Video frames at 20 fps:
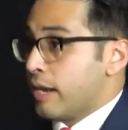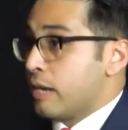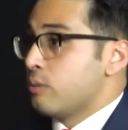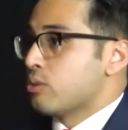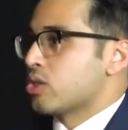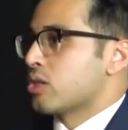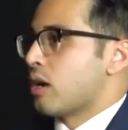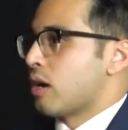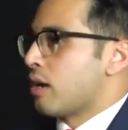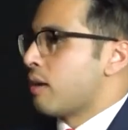And he
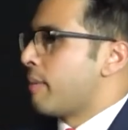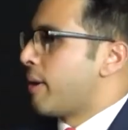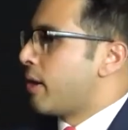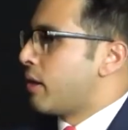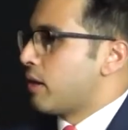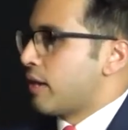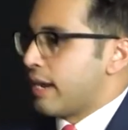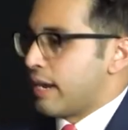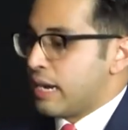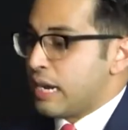was talking
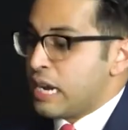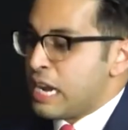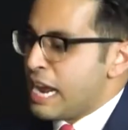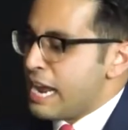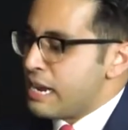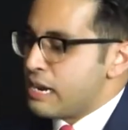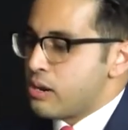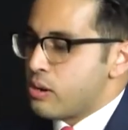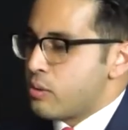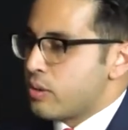about like
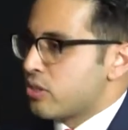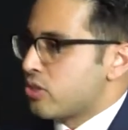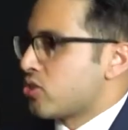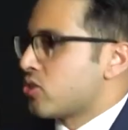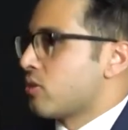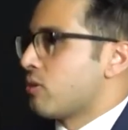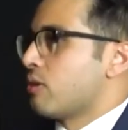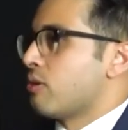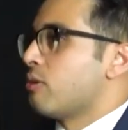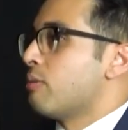NATO
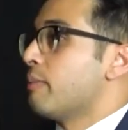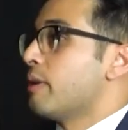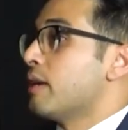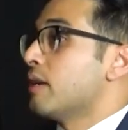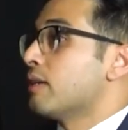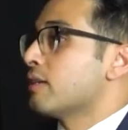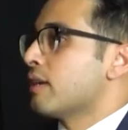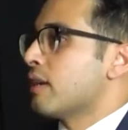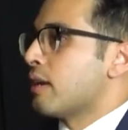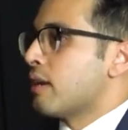
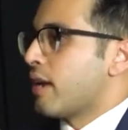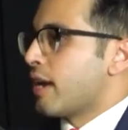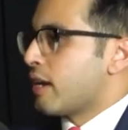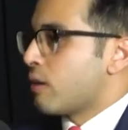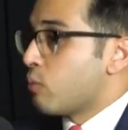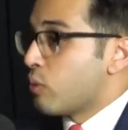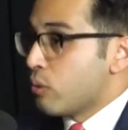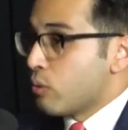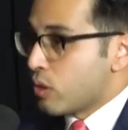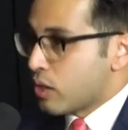encirclement and
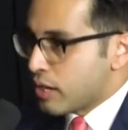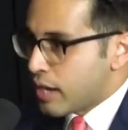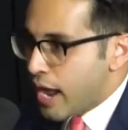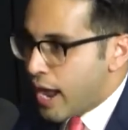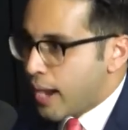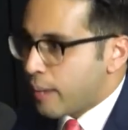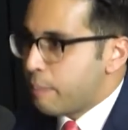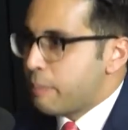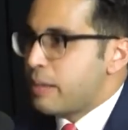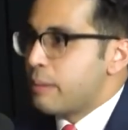like, we will
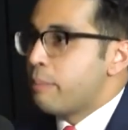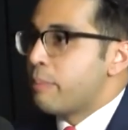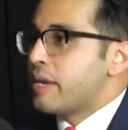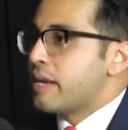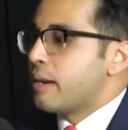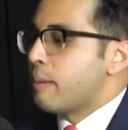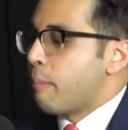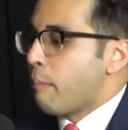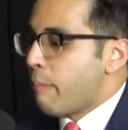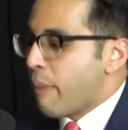not be
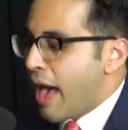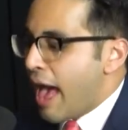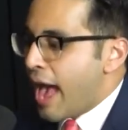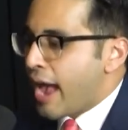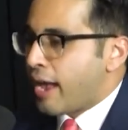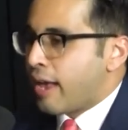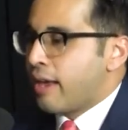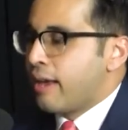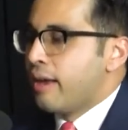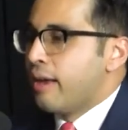beaten
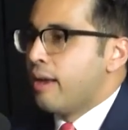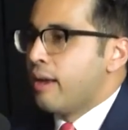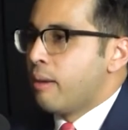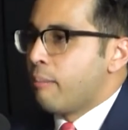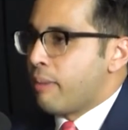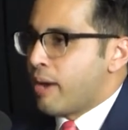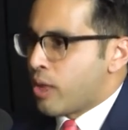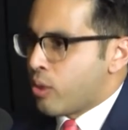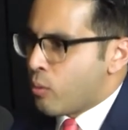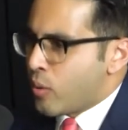back
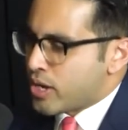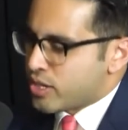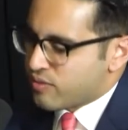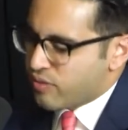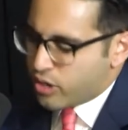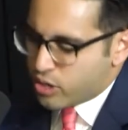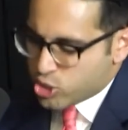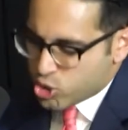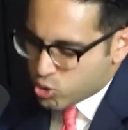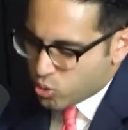by the West.
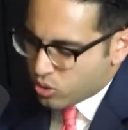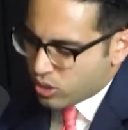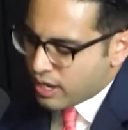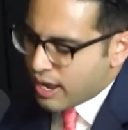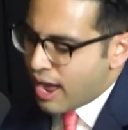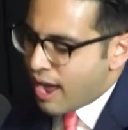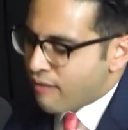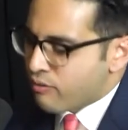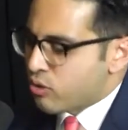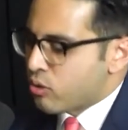Very
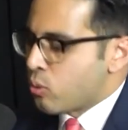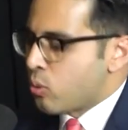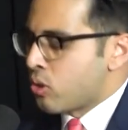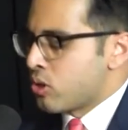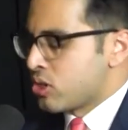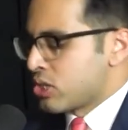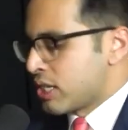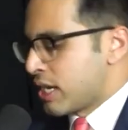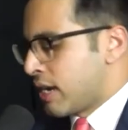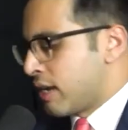shortly
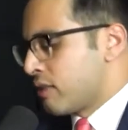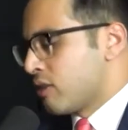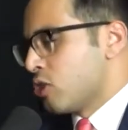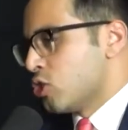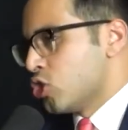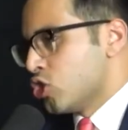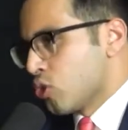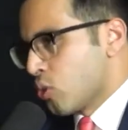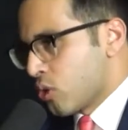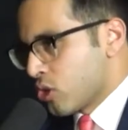afterwards, like the
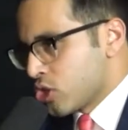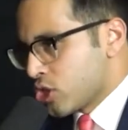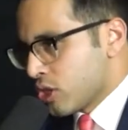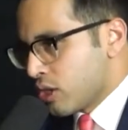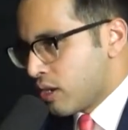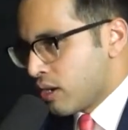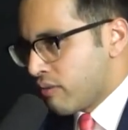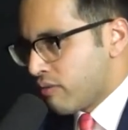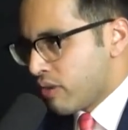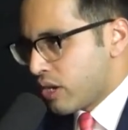
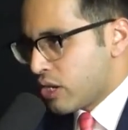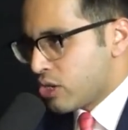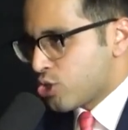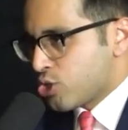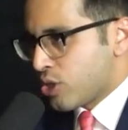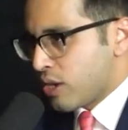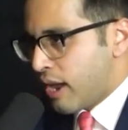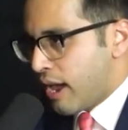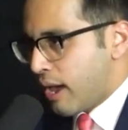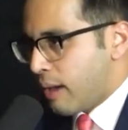Georgia
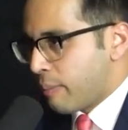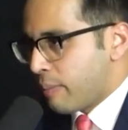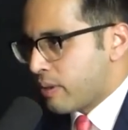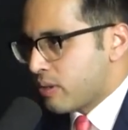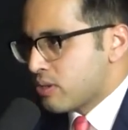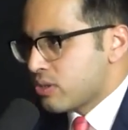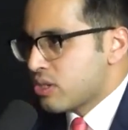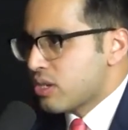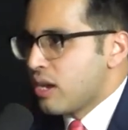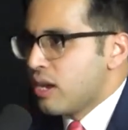invasion
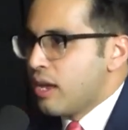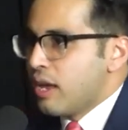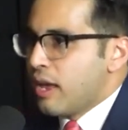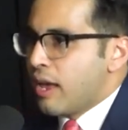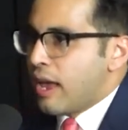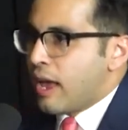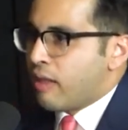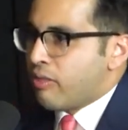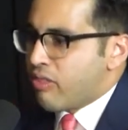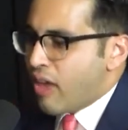happens.
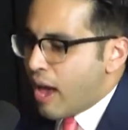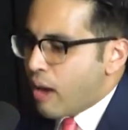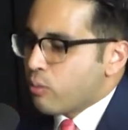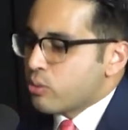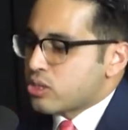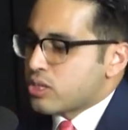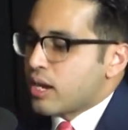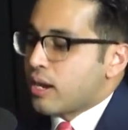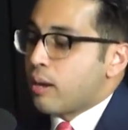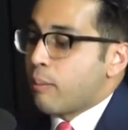And that
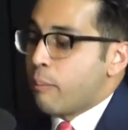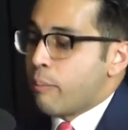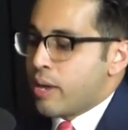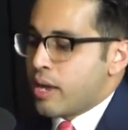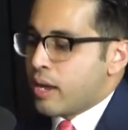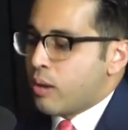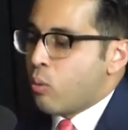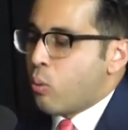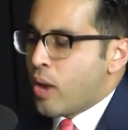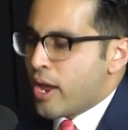was like a
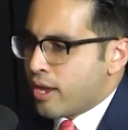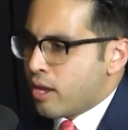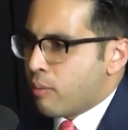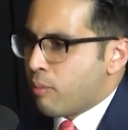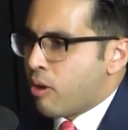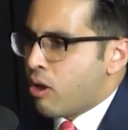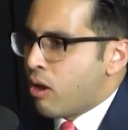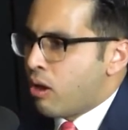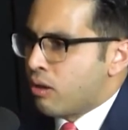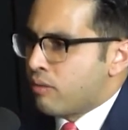big
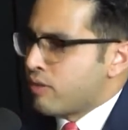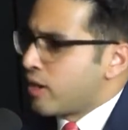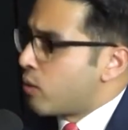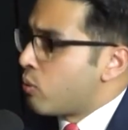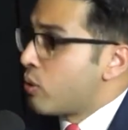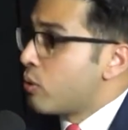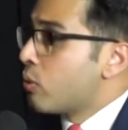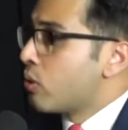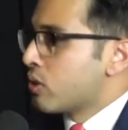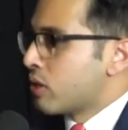wake-up call of like,
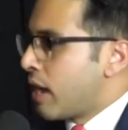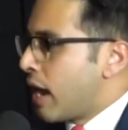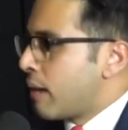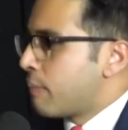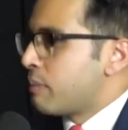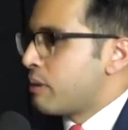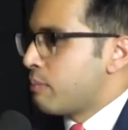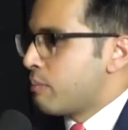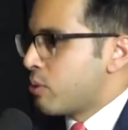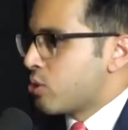we will
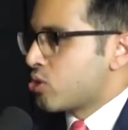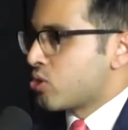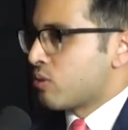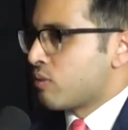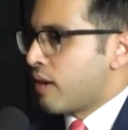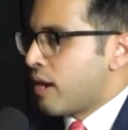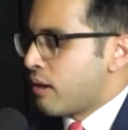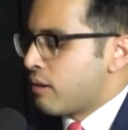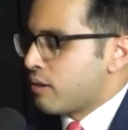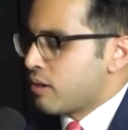not be pushed
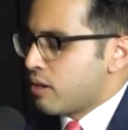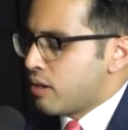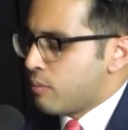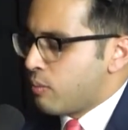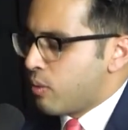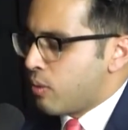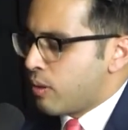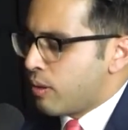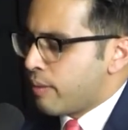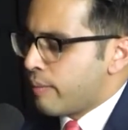around
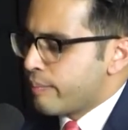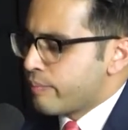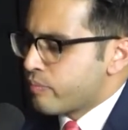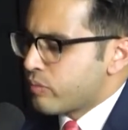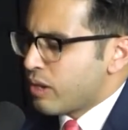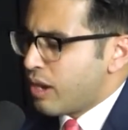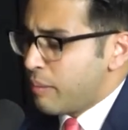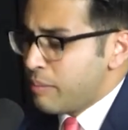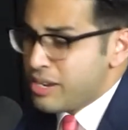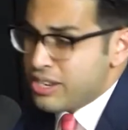anymore.
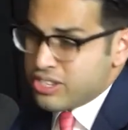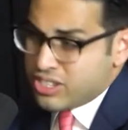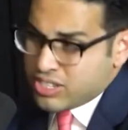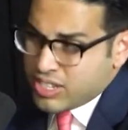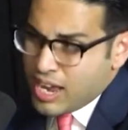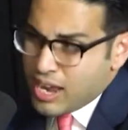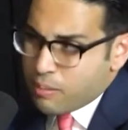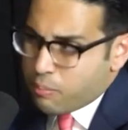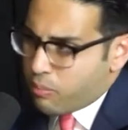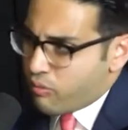I mean, he
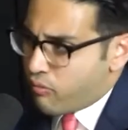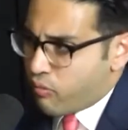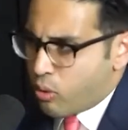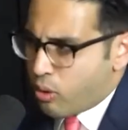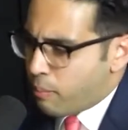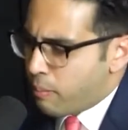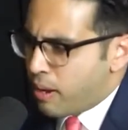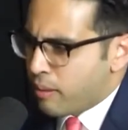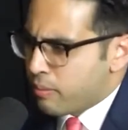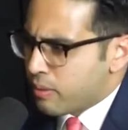said
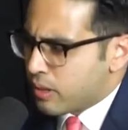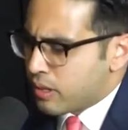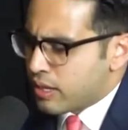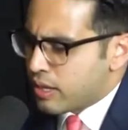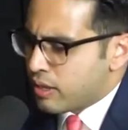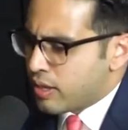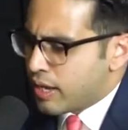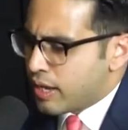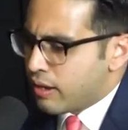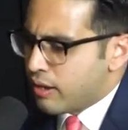before
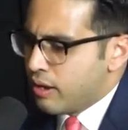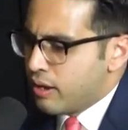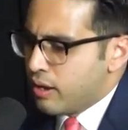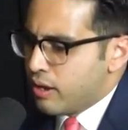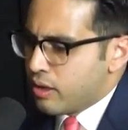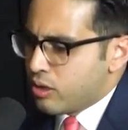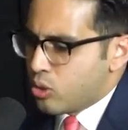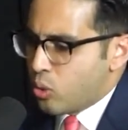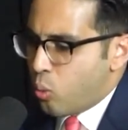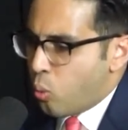publicly, like,
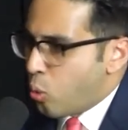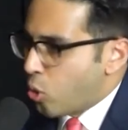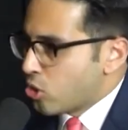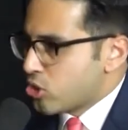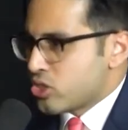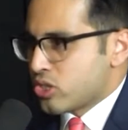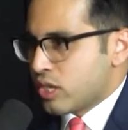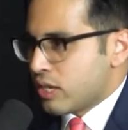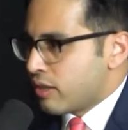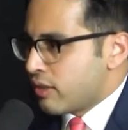the
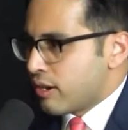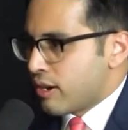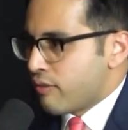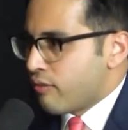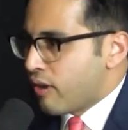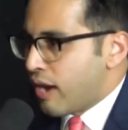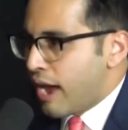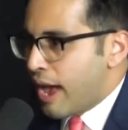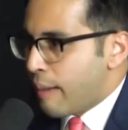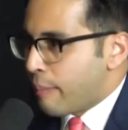worst thing that
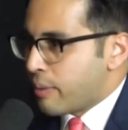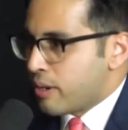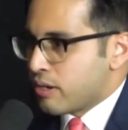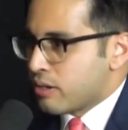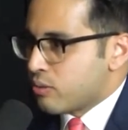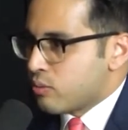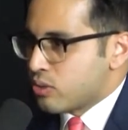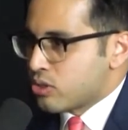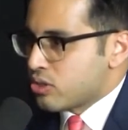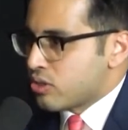ever
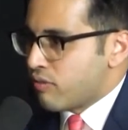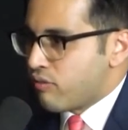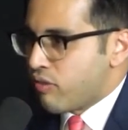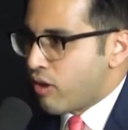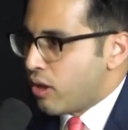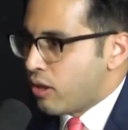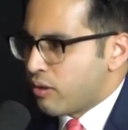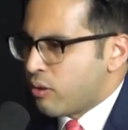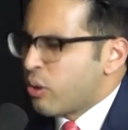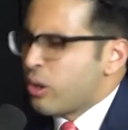happened was the
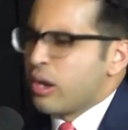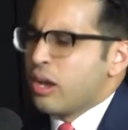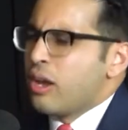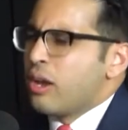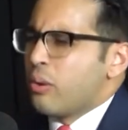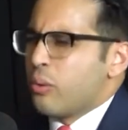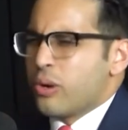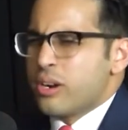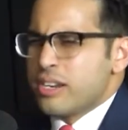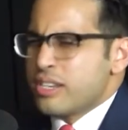fall. Or
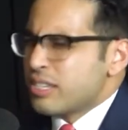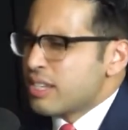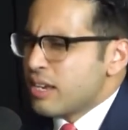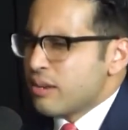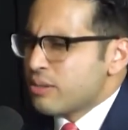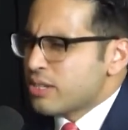what did he say?